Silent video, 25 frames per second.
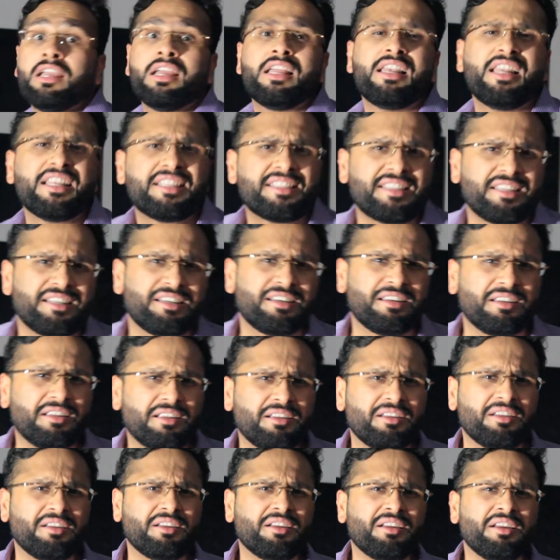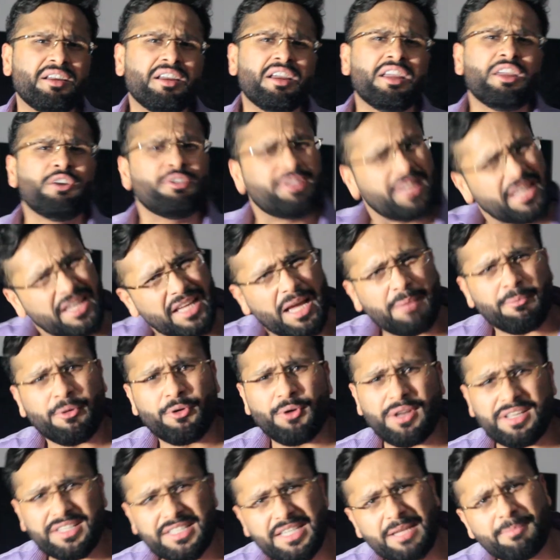Listen. You think I'm
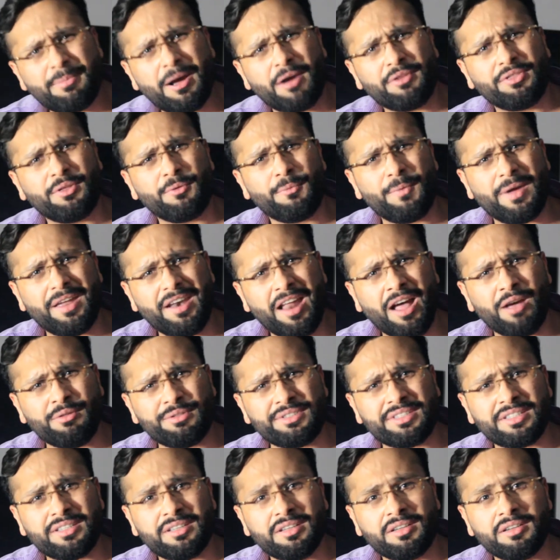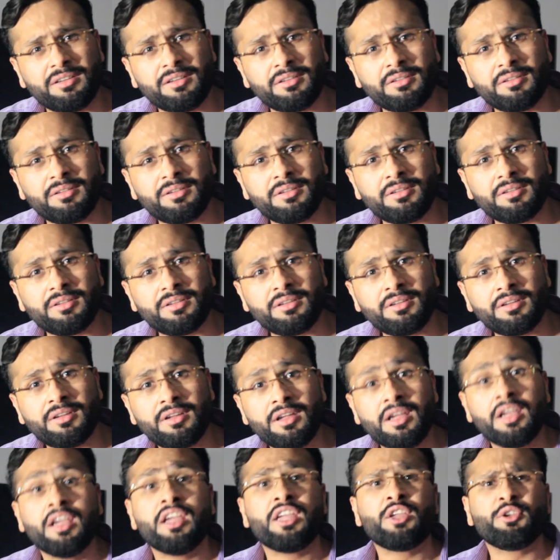crazy about the warehouse?
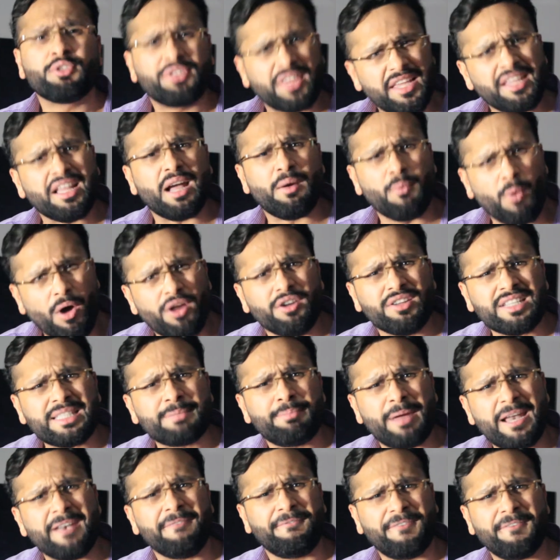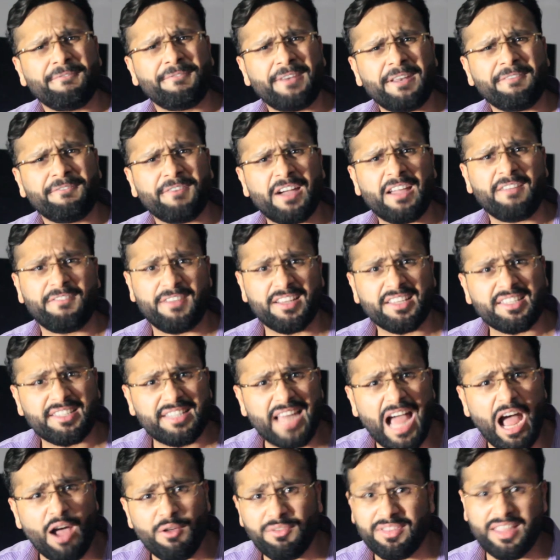You think I want to spend 55 years
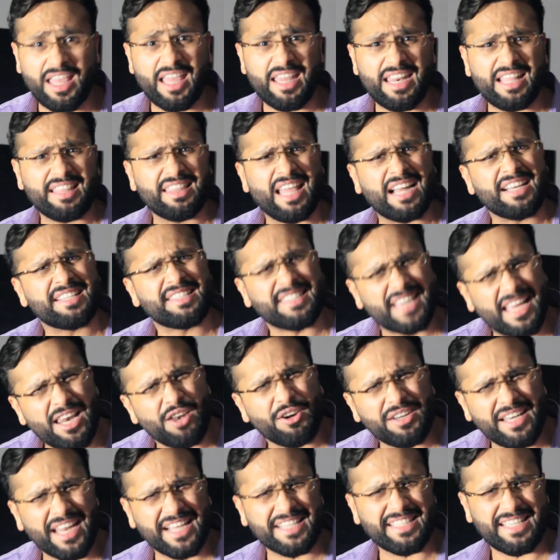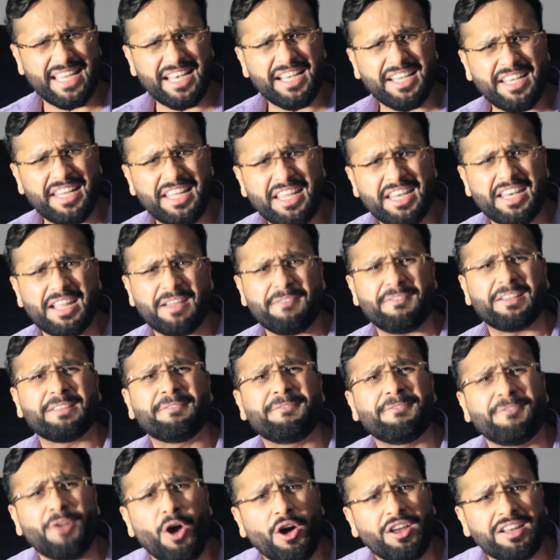down there in that cellotex interior
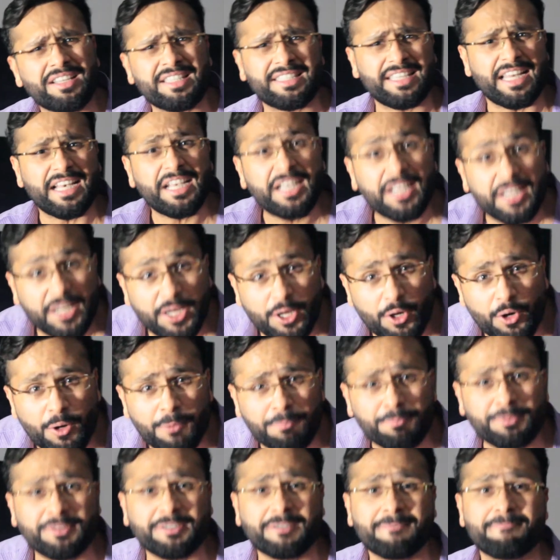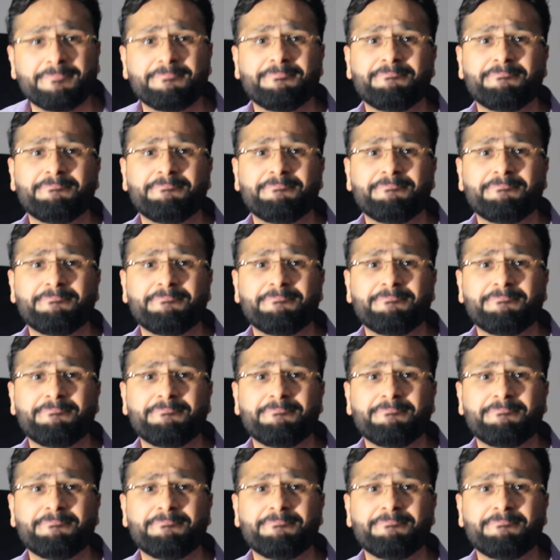with fluorescent tubes?